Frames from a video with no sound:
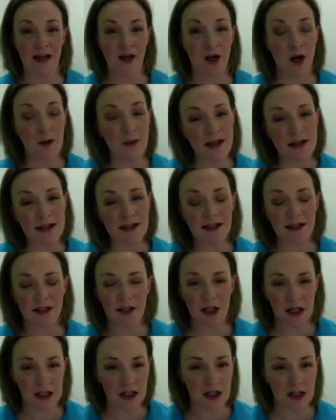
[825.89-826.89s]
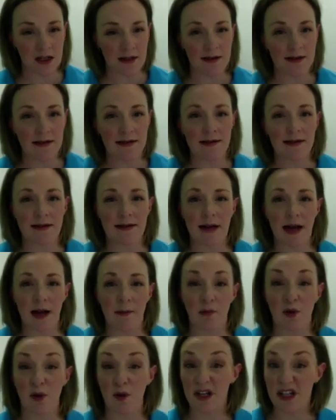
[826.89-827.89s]
comments, suggestions,
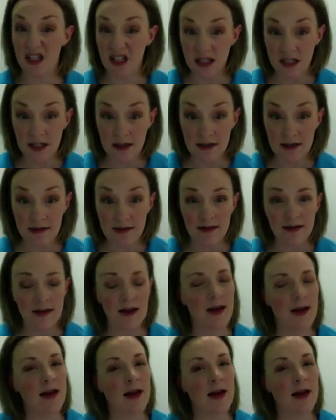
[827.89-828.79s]
questions,